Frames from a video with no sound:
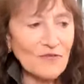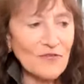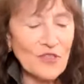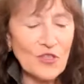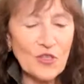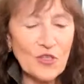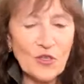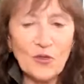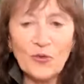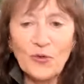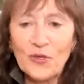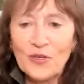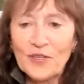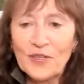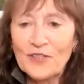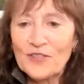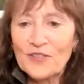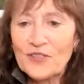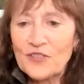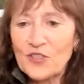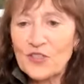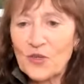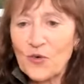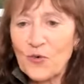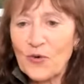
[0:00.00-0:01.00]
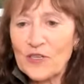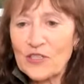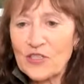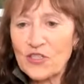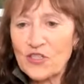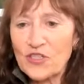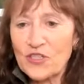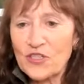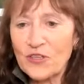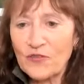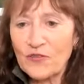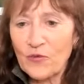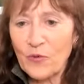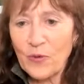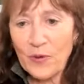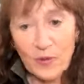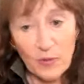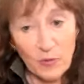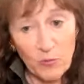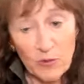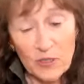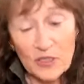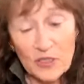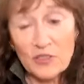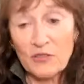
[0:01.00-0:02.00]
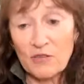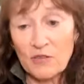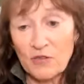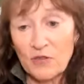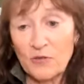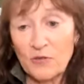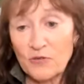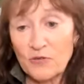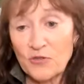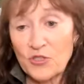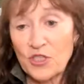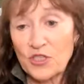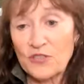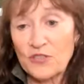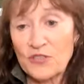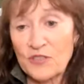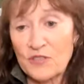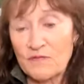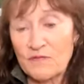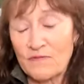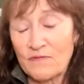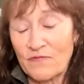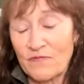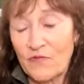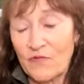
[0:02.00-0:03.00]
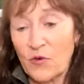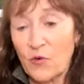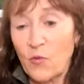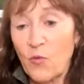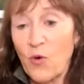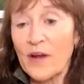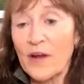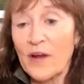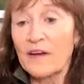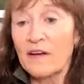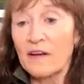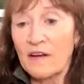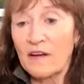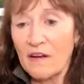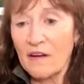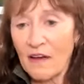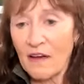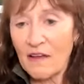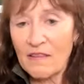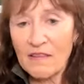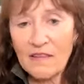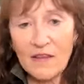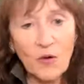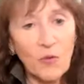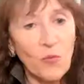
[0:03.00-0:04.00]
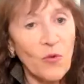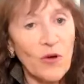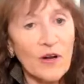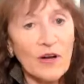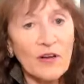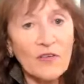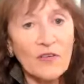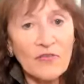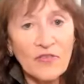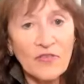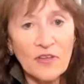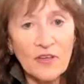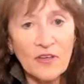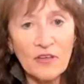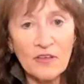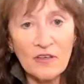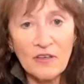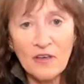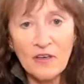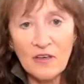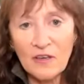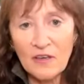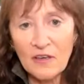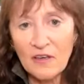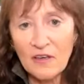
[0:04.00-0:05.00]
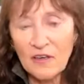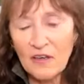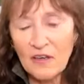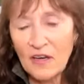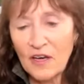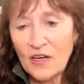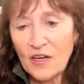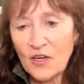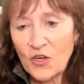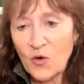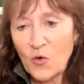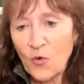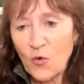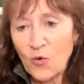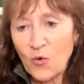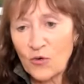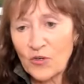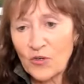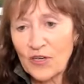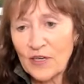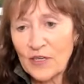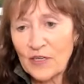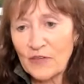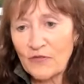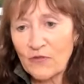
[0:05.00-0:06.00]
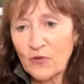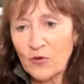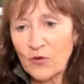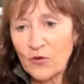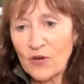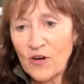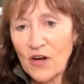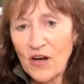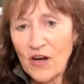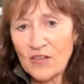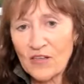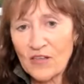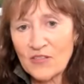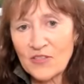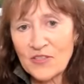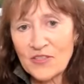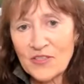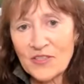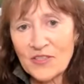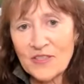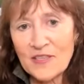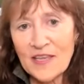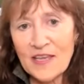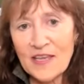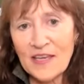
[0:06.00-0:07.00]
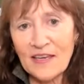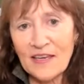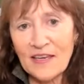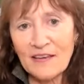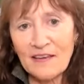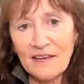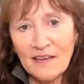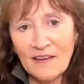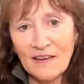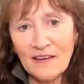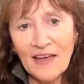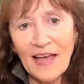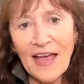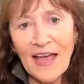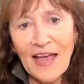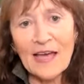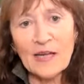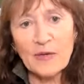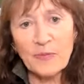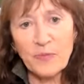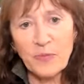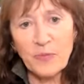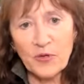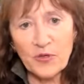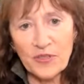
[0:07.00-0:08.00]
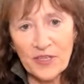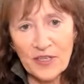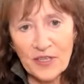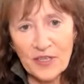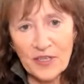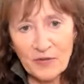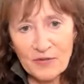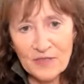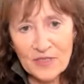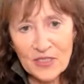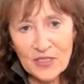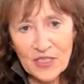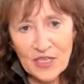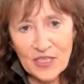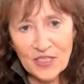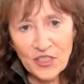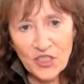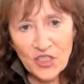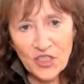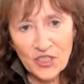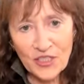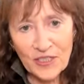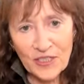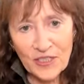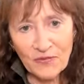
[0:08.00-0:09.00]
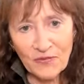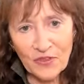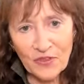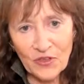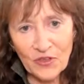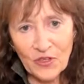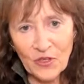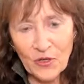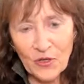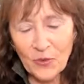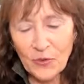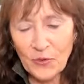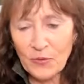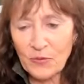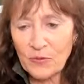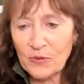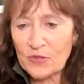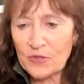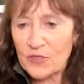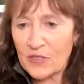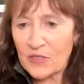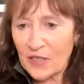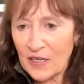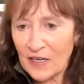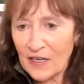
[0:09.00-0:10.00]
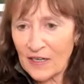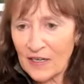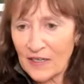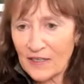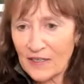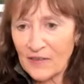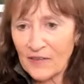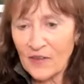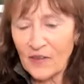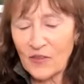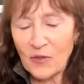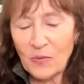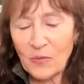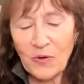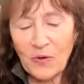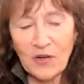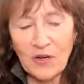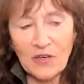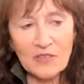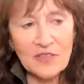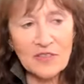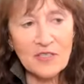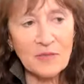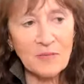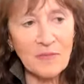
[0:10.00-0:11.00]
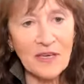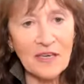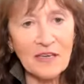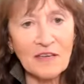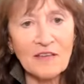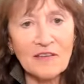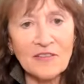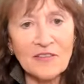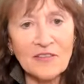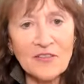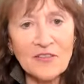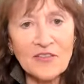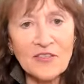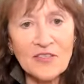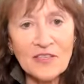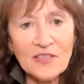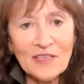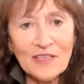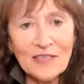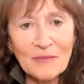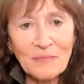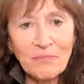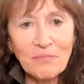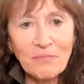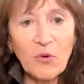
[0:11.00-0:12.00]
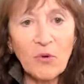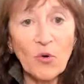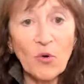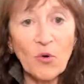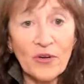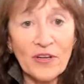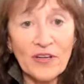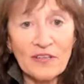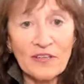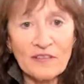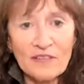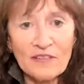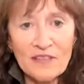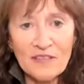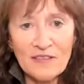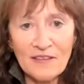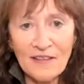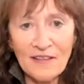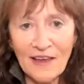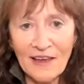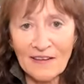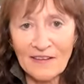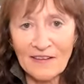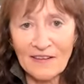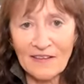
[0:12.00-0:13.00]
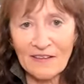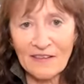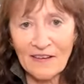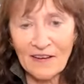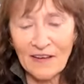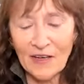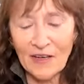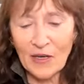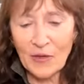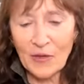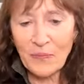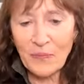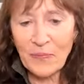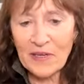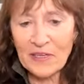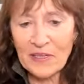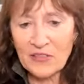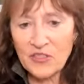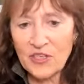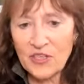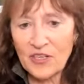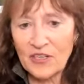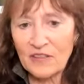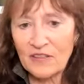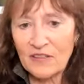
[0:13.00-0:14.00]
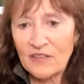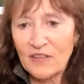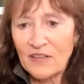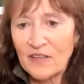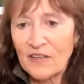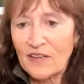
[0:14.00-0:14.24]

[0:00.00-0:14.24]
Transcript: So the question of wh- who just for one, I think one of the uh, quarterly forecasts, they had put in a recession, even though it wasn't clear that the policymakers bought into that uh, picture.